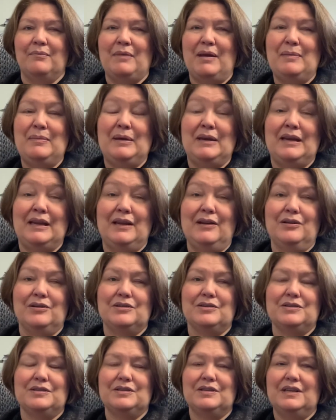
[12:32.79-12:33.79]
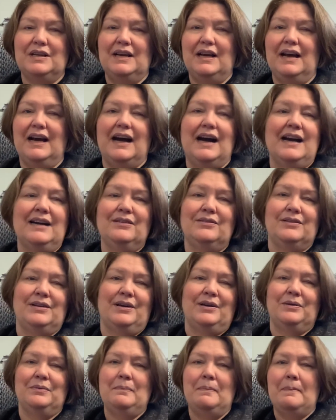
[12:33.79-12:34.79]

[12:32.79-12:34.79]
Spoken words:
Maybe knitters, I don't know.